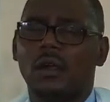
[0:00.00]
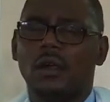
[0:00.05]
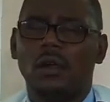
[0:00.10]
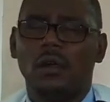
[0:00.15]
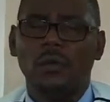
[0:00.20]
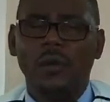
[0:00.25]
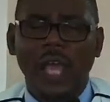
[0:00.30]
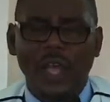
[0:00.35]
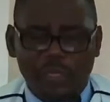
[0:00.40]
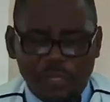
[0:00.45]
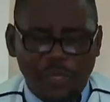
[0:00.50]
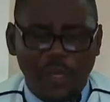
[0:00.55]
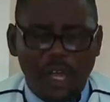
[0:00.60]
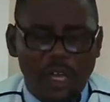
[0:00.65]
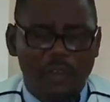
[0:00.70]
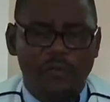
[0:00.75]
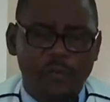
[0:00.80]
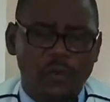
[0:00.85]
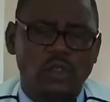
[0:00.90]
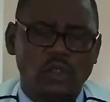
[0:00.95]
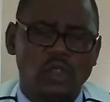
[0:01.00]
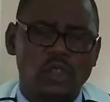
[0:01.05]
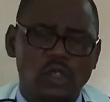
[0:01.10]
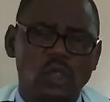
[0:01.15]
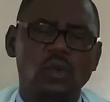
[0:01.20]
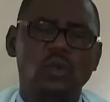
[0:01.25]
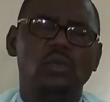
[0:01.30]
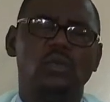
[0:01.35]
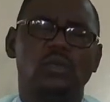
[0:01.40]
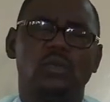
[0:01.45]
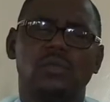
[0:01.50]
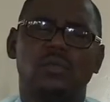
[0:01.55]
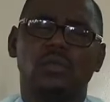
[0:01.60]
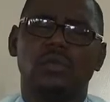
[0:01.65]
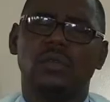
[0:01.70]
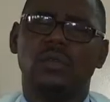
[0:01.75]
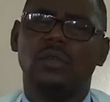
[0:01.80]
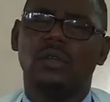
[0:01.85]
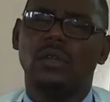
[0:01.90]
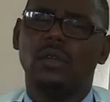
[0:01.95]
we are thankful to you
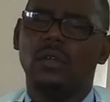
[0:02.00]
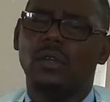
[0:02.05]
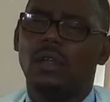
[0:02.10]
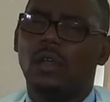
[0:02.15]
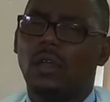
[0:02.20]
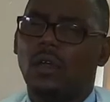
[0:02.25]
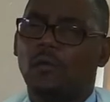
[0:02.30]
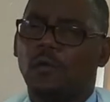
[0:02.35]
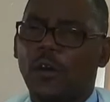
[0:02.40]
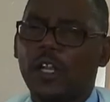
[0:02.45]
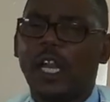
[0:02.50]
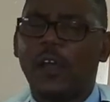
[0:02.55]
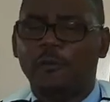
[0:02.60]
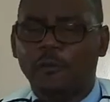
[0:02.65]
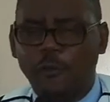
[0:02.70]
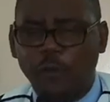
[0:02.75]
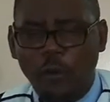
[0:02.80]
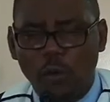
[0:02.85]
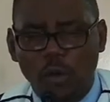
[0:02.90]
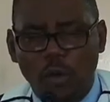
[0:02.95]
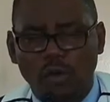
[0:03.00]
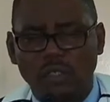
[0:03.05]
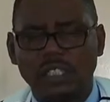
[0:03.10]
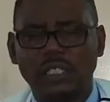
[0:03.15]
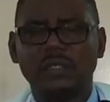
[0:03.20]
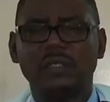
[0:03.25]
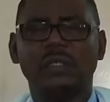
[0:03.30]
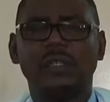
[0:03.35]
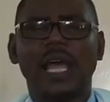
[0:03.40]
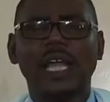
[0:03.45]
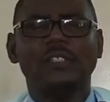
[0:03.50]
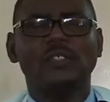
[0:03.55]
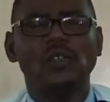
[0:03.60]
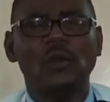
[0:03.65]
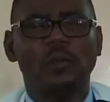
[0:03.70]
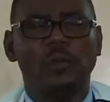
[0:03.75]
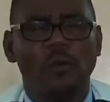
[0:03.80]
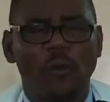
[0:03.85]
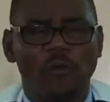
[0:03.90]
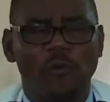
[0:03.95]
for the food that you
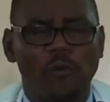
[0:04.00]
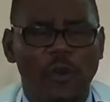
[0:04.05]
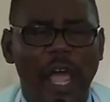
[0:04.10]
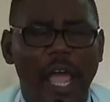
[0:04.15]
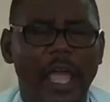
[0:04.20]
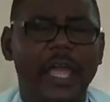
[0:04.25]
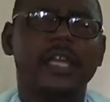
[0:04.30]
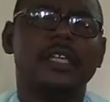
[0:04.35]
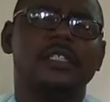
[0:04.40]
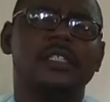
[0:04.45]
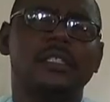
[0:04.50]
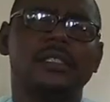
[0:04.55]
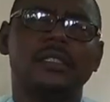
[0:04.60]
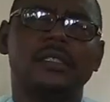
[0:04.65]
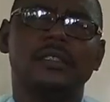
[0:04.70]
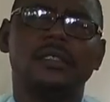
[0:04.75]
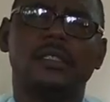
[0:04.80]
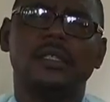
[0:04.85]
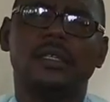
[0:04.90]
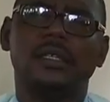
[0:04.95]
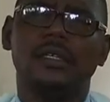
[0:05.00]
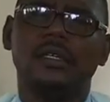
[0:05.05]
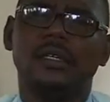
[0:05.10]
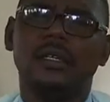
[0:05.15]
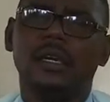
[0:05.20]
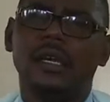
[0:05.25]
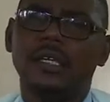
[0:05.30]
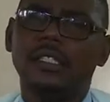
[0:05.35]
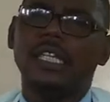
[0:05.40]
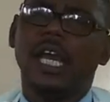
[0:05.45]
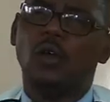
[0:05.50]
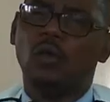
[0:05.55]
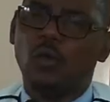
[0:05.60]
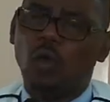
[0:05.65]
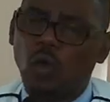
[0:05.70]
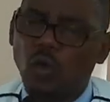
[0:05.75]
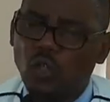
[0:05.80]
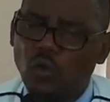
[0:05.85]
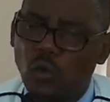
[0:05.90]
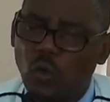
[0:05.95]
provide, the
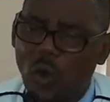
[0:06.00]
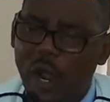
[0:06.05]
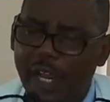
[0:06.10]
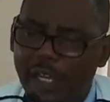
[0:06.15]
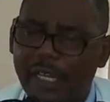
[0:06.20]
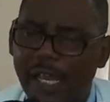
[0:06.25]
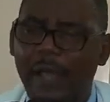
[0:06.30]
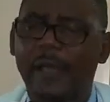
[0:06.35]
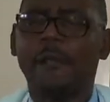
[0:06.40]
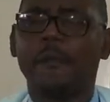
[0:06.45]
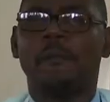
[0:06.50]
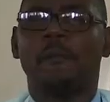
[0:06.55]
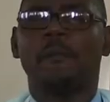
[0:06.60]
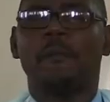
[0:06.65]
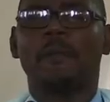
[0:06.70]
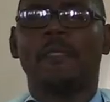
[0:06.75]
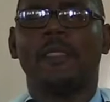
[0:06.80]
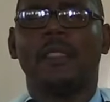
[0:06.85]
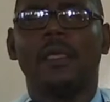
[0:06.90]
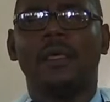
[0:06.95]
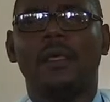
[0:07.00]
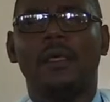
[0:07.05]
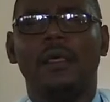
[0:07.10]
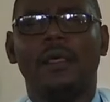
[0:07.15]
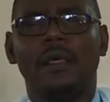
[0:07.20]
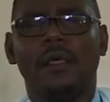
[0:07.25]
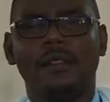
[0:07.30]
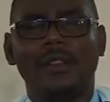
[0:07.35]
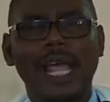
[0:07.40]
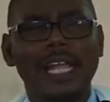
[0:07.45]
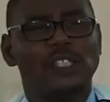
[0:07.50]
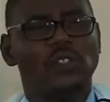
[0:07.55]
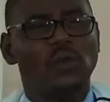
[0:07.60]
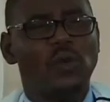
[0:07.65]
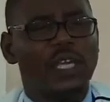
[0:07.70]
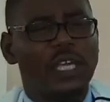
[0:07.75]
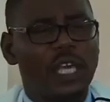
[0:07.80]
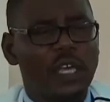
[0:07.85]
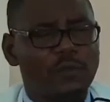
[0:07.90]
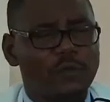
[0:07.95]
good weather that you
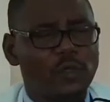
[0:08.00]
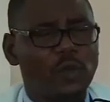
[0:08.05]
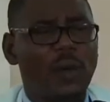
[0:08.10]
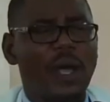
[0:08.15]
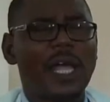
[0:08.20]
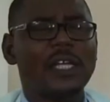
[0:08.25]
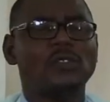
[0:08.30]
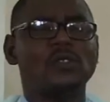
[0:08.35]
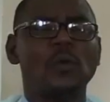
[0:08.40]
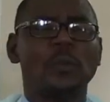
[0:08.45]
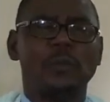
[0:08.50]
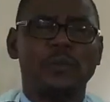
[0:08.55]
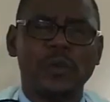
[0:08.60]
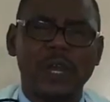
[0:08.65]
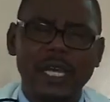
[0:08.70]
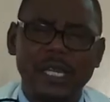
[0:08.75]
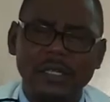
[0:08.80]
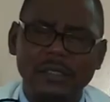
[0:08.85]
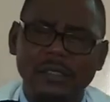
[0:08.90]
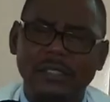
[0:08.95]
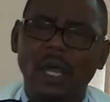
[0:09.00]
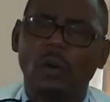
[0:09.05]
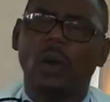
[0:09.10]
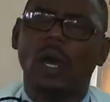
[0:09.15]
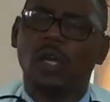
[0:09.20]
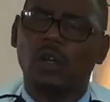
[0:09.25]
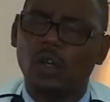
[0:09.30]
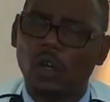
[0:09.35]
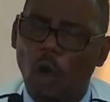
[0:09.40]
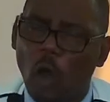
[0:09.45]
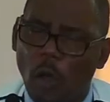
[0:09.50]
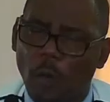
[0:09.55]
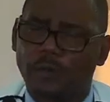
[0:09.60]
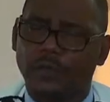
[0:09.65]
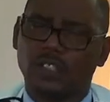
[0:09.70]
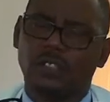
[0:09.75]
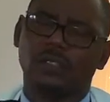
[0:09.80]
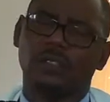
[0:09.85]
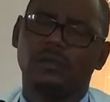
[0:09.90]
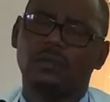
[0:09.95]
give to us to plant our
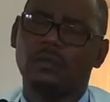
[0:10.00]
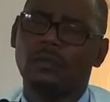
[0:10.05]
crops.